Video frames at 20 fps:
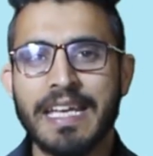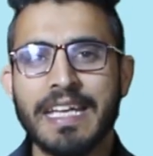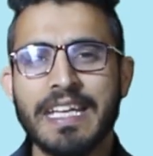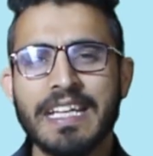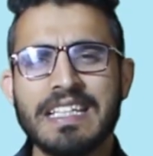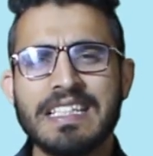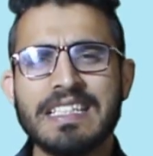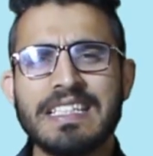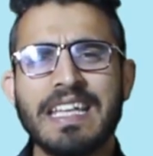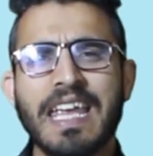
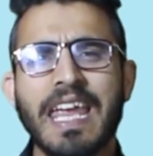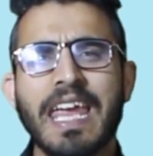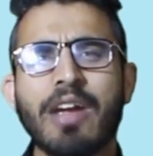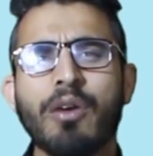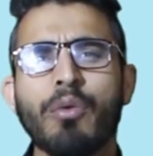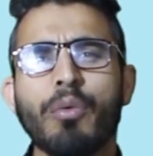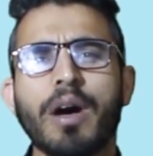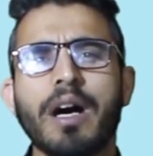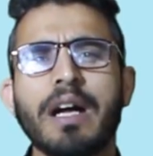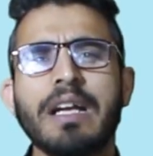it
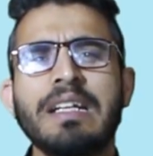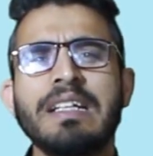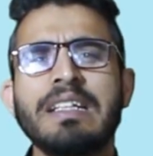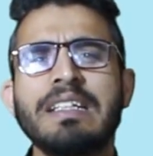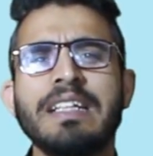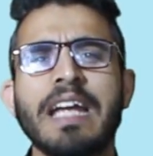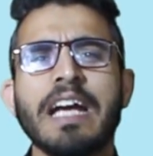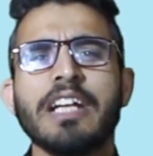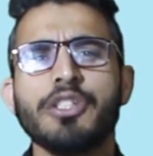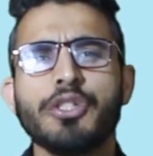gave a
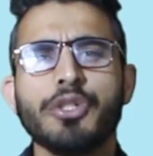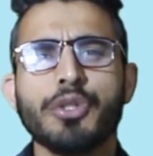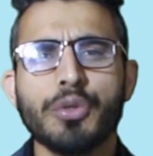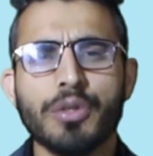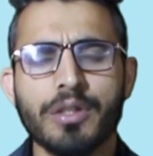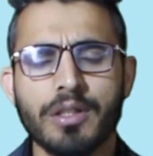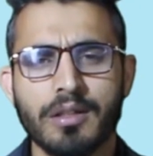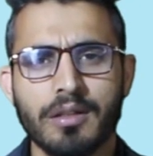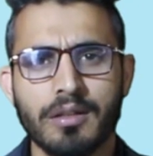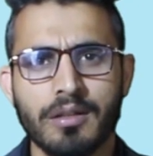
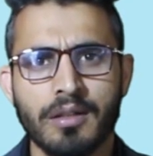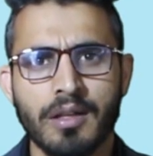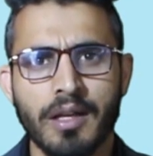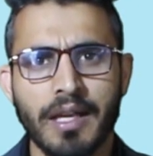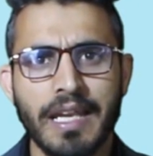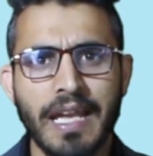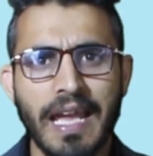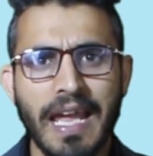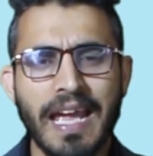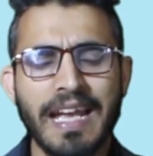natural
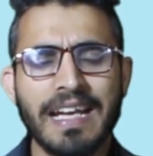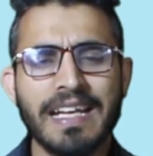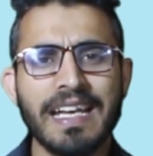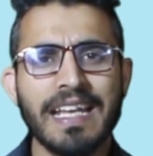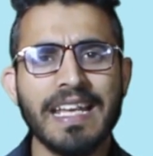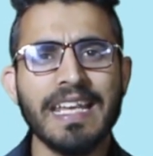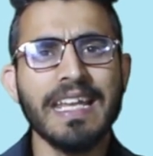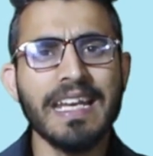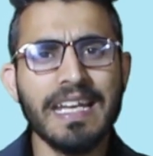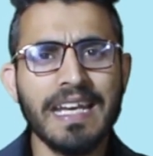
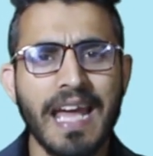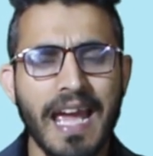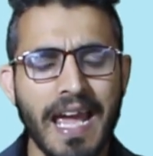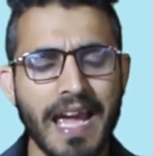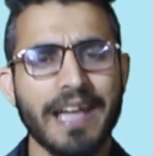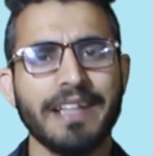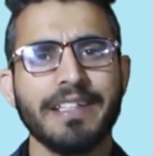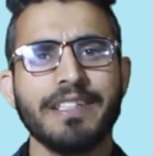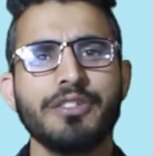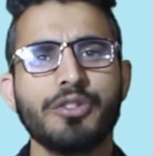and
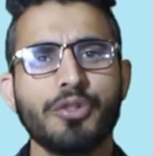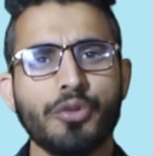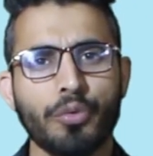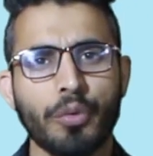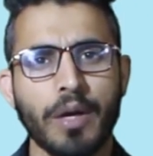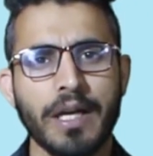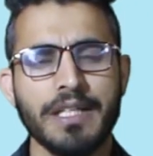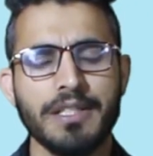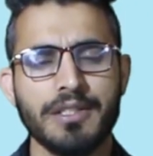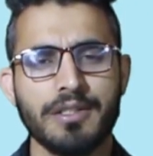inherent
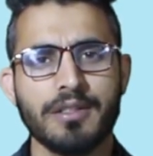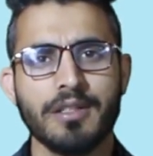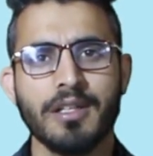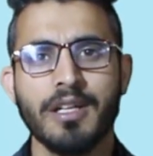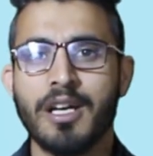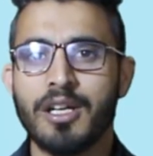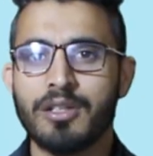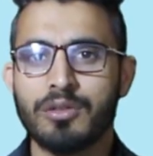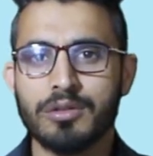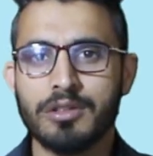right
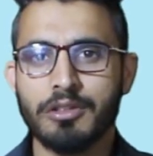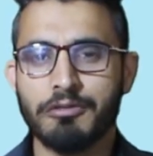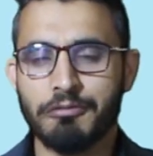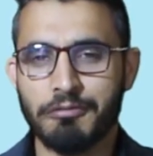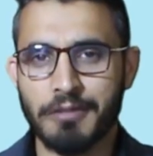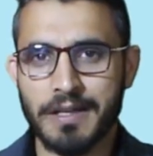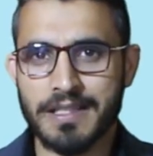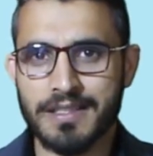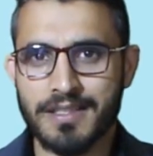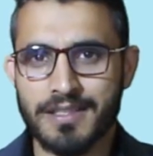to the
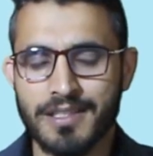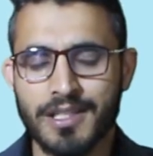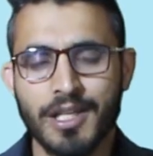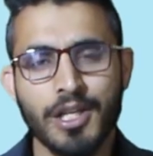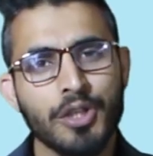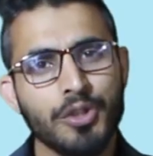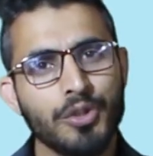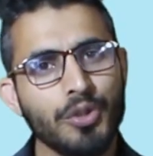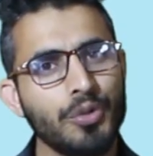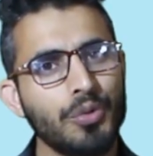West
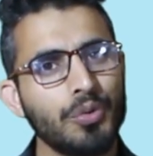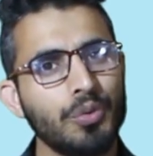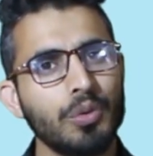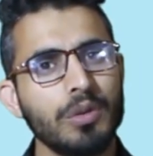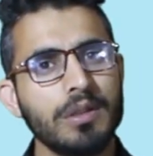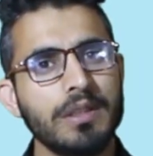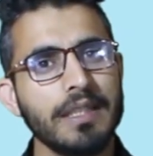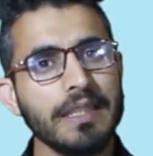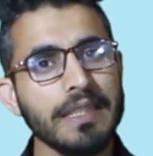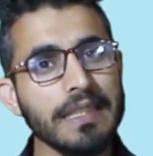to
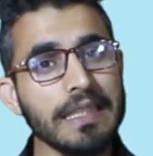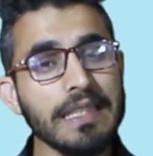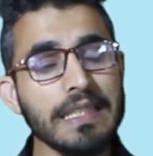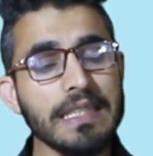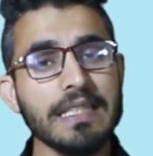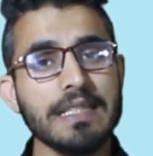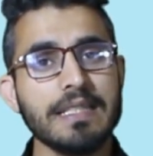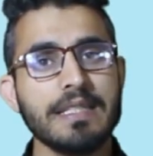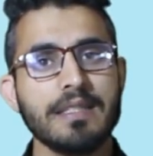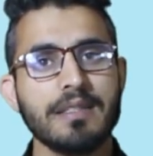rule the
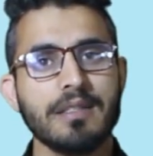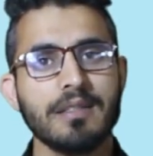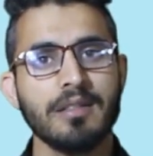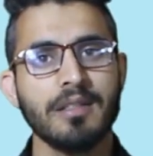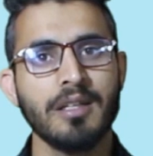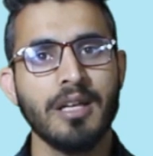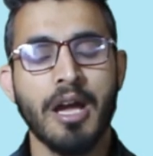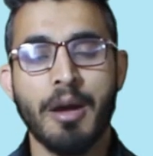East.